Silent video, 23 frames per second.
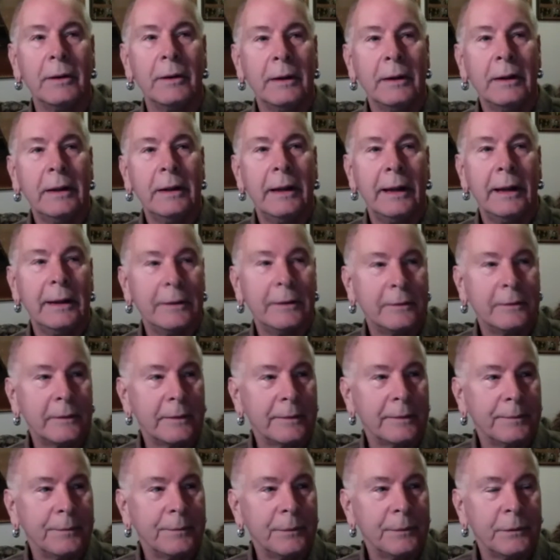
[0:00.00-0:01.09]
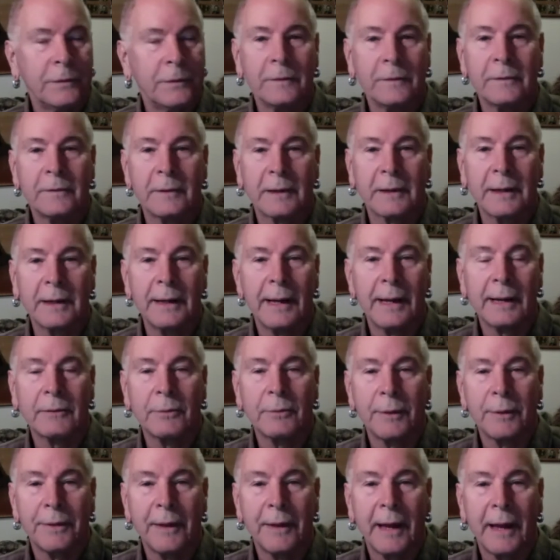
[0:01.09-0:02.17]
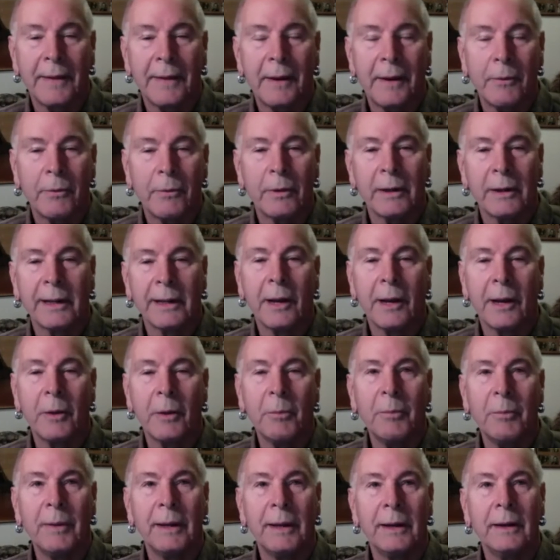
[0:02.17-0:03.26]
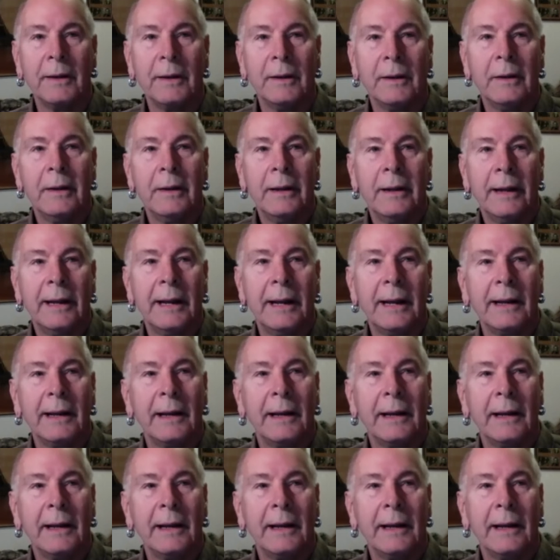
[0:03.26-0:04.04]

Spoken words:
and to just to connect with that really helped me. And I